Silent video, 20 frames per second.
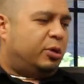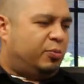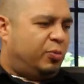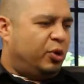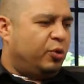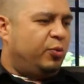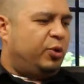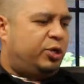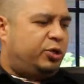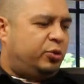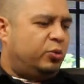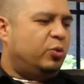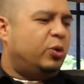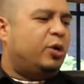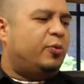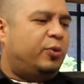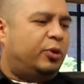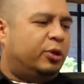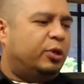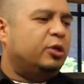But we do
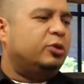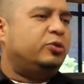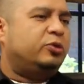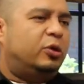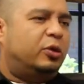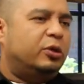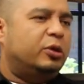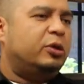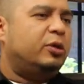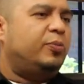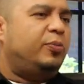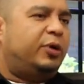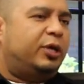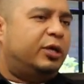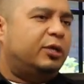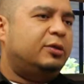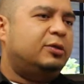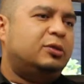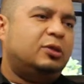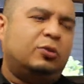well with controlling the
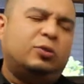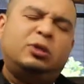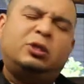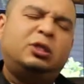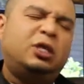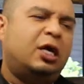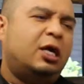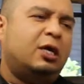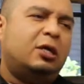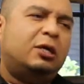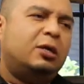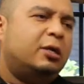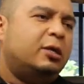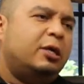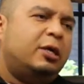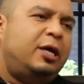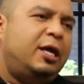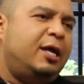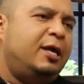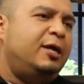pain. So it's not
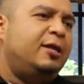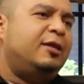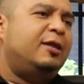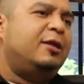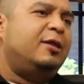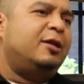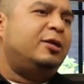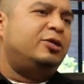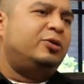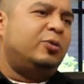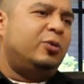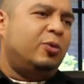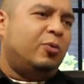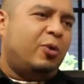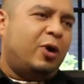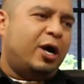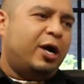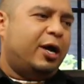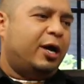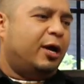anything that you will
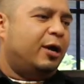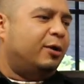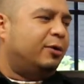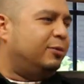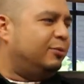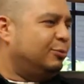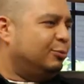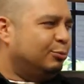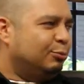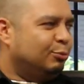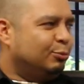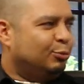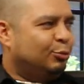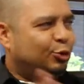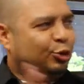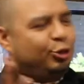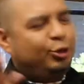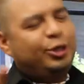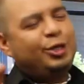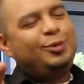walk out
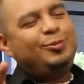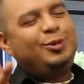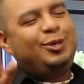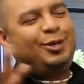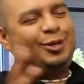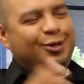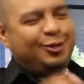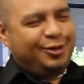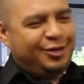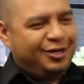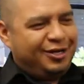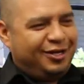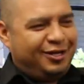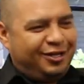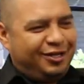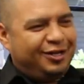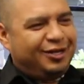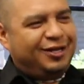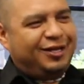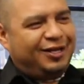screaming or
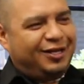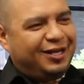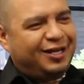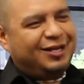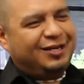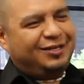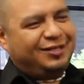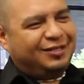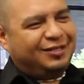anything like that.